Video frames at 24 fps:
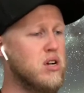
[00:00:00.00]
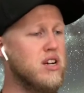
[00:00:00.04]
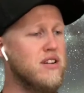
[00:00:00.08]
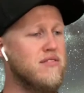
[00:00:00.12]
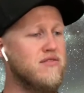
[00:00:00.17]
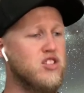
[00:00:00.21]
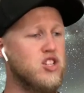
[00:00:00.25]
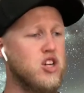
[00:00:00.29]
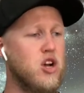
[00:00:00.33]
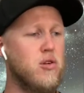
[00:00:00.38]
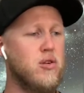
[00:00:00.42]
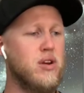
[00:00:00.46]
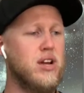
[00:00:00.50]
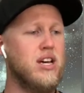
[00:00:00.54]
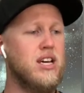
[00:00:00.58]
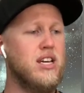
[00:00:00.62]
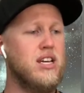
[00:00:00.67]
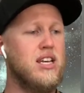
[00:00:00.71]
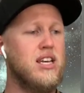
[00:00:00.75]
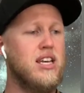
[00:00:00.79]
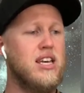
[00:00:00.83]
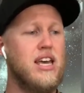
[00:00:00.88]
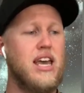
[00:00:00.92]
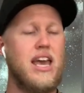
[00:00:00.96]
of Jonah
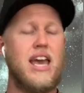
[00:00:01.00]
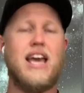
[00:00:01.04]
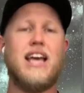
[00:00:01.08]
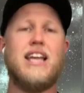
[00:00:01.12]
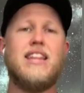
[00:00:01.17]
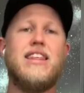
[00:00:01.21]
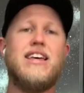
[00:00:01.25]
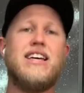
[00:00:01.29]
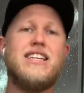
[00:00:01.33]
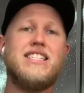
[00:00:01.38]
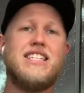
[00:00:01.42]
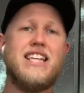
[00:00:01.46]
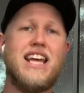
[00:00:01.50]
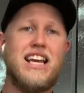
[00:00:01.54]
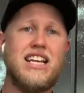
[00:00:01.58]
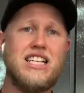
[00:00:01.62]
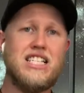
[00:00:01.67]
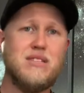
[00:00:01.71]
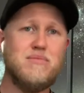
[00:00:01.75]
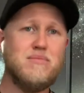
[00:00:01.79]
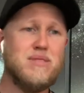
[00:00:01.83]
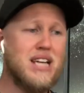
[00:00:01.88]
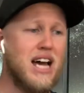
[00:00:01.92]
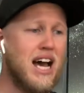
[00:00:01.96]
and then take
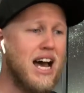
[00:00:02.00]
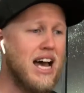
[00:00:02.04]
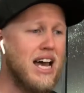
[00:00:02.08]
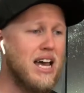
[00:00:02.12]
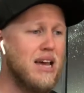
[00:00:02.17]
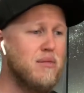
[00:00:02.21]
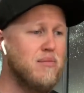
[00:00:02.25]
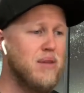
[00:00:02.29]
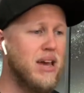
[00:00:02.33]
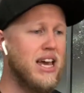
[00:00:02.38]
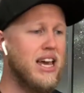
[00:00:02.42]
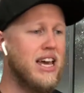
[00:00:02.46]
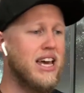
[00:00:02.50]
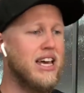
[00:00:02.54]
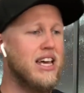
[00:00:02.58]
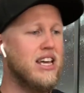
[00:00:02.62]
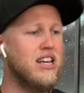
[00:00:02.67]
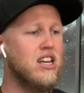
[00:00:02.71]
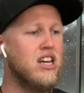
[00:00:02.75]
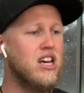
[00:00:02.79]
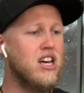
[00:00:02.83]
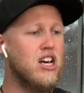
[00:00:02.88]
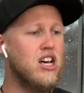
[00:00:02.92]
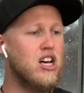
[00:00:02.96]
some time
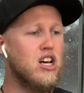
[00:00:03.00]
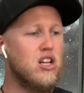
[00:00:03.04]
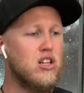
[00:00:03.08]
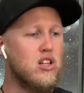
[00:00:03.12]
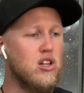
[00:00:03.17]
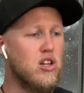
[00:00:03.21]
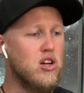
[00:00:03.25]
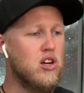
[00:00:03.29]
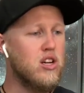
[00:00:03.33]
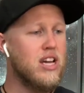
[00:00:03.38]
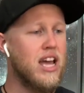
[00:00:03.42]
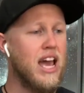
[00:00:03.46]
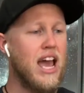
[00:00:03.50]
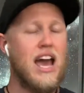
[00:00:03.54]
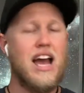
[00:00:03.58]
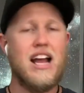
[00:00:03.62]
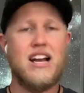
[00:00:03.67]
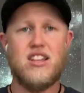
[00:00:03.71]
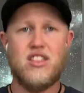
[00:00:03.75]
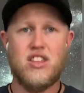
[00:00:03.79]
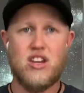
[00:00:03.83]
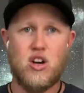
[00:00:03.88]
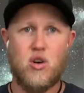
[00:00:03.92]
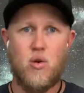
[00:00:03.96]
and look
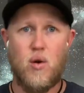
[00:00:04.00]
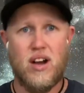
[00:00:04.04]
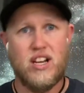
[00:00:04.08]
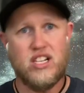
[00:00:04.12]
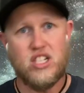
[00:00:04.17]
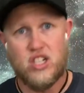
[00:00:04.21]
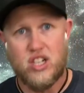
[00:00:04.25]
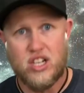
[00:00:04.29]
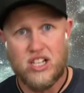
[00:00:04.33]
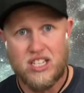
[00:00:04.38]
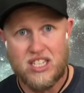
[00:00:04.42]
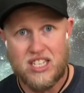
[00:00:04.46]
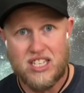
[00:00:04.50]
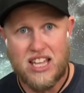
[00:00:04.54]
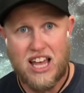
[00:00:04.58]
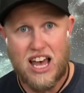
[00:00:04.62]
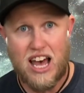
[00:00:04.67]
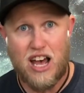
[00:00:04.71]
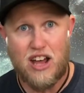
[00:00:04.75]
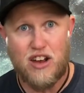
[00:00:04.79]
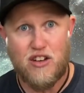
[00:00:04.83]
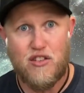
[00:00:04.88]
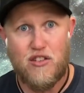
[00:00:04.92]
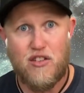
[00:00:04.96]
at the questions
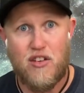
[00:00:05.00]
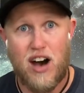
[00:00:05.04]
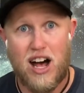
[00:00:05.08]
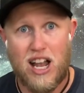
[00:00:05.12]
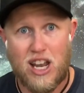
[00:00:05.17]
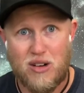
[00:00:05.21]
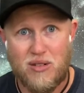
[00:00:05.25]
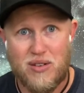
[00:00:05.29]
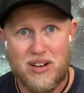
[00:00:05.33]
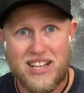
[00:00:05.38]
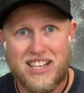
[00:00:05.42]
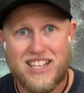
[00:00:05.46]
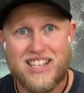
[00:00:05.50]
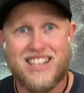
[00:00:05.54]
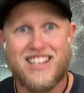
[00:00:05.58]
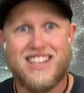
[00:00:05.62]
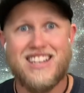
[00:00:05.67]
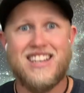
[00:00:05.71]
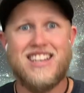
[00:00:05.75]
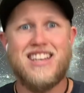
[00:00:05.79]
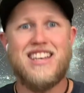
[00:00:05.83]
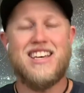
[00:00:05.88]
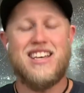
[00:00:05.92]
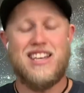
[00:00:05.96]
that follow it.
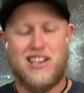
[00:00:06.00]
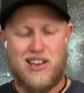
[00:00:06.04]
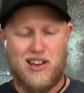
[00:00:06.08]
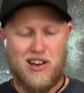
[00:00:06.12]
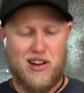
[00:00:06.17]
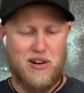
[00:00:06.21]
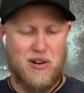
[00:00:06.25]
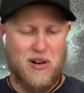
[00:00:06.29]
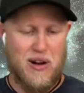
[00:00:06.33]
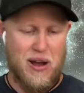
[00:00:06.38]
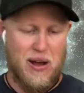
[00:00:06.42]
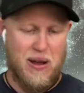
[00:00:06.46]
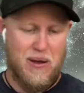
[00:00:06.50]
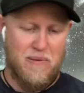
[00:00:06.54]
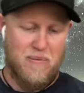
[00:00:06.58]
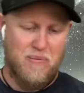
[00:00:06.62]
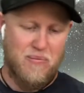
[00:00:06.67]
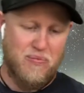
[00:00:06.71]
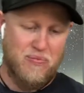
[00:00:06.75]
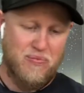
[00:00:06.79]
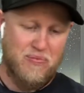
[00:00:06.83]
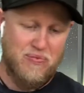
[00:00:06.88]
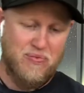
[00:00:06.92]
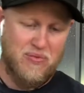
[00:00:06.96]
All right?
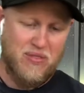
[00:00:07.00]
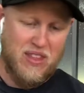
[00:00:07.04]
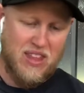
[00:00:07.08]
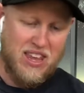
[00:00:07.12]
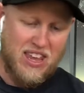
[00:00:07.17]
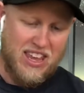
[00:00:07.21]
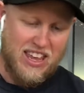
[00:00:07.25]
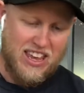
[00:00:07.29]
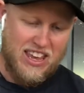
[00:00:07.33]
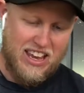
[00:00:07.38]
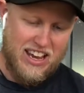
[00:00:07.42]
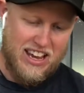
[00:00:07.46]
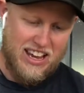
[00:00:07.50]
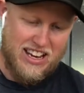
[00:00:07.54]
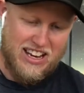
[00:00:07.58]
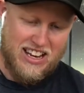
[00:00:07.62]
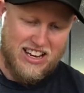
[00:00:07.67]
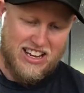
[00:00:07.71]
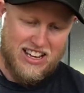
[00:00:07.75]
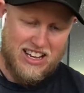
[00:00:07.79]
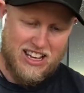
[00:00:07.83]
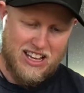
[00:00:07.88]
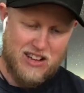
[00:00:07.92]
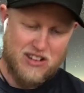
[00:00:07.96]
And
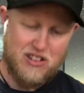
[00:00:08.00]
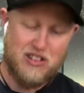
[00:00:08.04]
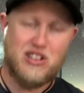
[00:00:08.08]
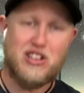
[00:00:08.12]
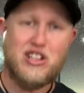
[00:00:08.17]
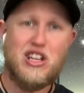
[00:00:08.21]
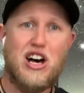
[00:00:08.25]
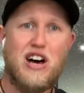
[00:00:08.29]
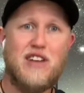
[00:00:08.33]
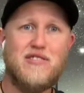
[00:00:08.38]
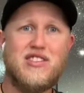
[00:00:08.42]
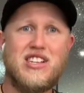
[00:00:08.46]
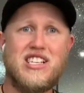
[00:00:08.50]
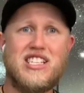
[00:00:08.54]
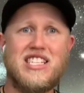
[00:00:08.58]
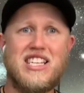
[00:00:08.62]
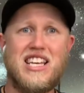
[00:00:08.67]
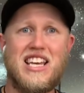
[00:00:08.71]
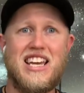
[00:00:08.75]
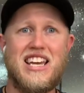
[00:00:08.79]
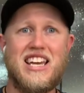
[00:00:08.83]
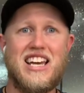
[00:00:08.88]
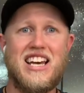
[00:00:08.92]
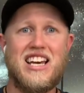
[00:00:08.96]
I would love to
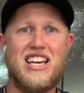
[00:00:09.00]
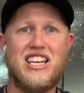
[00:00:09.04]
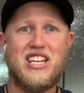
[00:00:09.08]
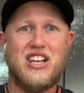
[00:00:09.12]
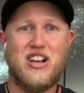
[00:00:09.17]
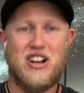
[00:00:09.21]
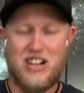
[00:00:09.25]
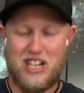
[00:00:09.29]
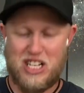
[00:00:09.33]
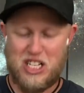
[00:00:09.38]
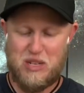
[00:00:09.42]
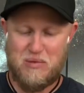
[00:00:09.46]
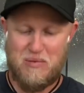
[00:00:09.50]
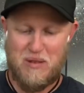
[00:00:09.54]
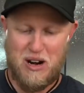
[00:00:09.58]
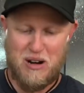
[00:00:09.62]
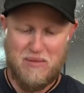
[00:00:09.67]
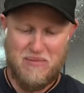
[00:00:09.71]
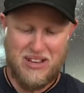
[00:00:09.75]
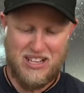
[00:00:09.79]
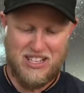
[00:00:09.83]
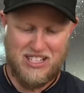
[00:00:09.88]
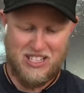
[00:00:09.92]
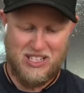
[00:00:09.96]
see your
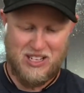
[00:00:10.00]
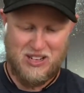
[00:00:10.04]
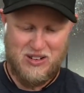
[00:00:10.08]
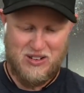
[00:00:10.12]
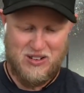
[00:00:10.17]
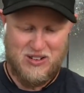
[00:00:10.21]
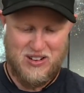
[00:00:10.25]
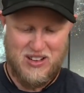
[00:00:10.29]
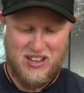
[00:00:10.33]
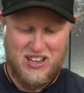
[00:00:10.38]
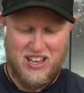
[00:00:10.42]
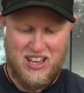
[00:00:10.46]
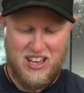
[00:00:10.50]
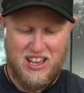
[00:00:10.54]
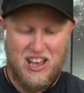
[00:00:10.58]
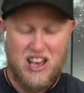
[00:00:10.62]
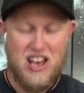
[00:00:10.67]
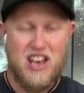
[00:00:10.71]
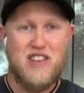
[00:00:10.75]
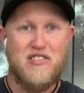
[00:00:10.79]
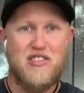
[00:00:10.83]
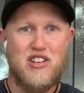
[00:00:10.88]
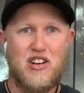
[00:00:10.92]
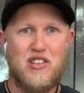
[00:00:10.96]
experiments. So
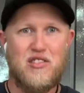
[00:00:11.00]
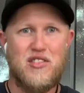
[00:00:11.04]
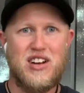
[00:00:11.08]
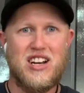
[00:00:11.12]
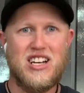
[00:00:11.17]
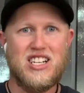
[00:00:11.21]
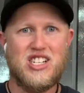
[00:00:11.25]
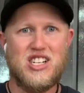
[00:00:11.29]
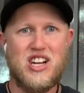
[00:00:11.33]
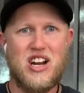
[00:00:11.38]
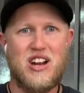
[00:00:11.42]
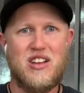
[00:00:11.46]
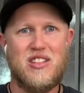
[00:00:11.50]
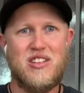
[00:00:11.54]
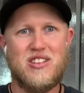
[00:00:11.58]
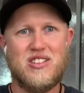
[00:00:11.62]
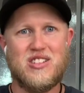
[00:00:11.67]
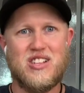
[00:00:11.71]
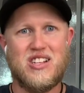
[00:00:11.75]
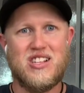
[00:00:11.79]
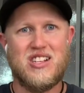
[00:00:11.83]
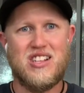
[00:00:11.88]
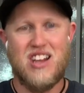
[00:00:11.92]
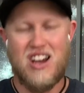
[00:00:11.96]
feel free to share those
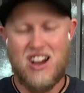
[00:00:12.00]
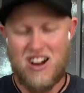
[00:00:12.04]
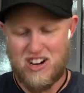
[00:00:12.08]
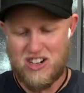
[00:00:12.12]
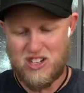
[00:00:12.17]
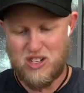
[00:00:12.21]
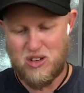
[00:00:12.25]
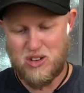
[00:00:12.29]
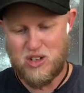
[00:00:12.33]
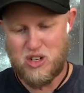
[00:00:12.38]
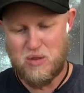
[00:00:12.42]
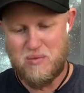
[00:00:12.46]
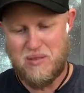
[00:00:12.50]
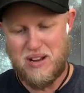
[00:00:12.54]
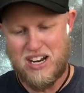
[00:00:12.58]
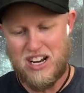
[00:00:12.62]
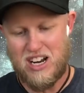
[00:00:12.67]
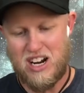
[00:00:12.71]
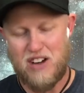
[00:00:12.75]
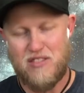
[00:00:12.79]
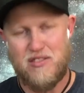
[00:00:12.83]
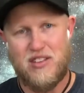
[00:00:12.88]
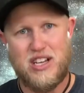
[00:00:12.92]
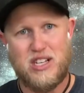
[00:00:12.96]
on our social media,
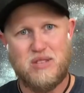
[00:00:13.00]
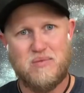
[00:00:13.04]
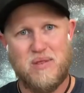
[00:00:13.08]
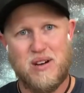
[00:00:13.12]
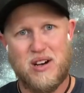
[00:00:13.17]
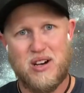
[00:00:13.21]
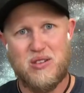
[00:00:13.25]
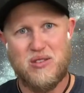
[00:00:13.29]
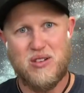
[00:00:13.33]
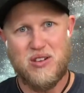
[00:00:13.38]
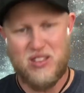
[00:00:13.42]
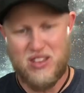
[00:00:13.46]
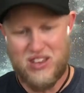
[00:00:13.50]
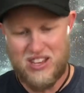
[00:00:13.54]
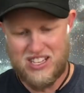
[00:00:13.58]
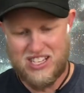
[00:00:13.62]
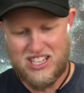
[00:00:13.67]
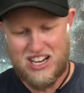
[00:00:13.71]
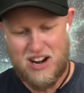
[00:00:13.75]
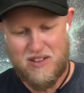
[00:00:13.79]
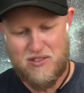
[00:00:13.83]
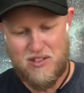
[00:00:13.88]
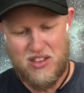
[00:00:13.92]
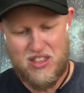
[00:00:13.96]
our Facebook with us
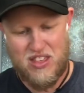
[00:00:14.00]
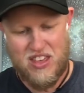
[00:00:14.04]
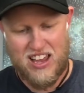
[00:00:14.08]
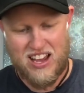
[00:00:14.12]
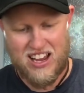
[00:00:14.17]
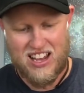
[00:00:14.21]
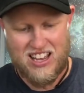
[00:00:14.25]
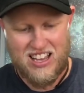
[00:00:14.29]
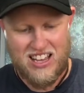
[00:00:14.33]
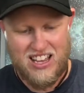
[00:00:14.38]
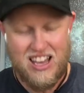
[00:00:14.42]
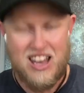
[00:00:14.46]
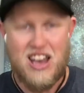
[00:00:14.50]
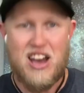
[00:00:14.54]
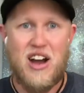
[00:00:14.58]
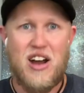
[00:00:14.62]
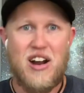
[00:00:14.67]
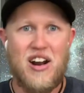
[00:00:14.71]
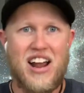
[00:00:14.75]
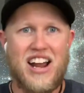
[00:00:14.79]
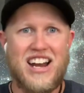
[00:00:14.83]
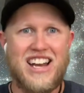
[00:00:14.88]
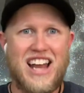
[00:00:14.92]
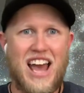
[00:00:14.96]
and everything. All
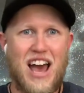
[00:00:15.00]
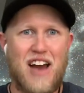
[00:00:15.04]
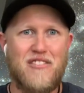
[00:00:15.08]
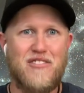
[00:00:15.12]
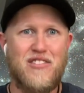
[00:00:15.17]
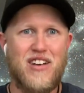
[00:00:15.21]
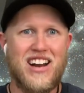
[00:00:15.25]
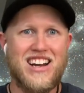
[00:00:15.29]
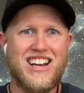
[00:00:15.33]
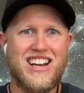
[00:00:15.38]
right, have fun,